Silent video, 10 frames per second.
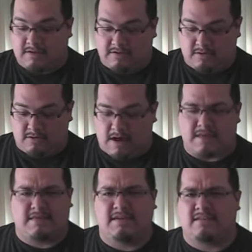So
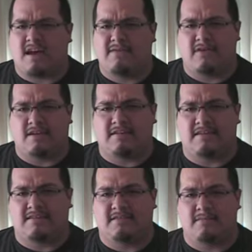I think Tyvek
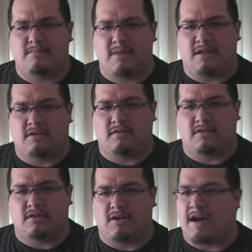tends to melt,
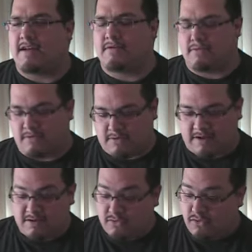though. I don't know.
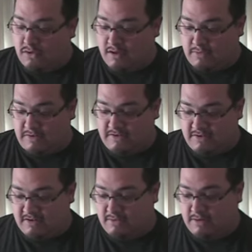I didn't do a whole lot of
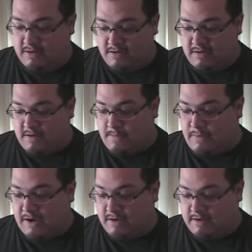research into it,
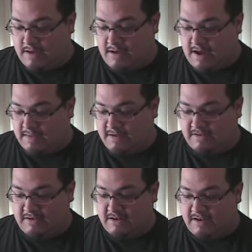but I think
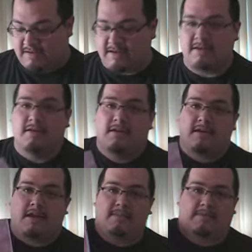it's a good idea.
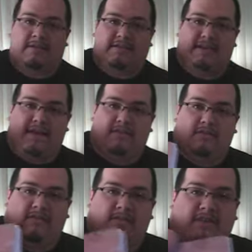And plus, I
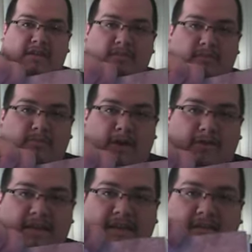took some diluted
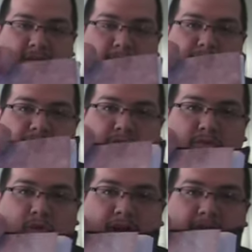brown ink mixed
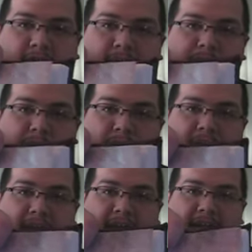with water,
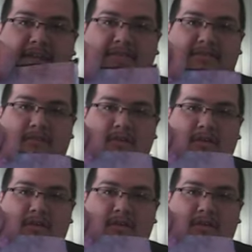and